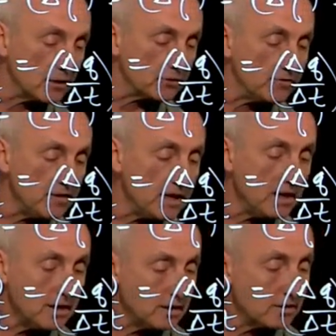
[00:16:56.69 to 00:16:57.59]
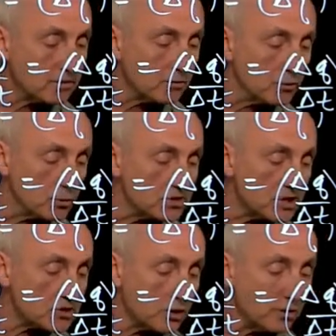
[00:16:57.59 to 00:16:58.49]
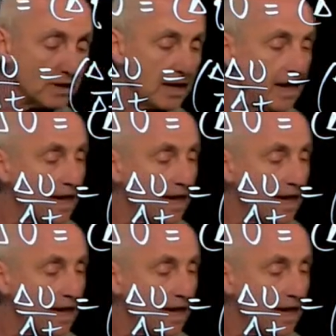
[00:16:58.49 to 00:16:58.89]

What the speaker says: delta V through the resistor.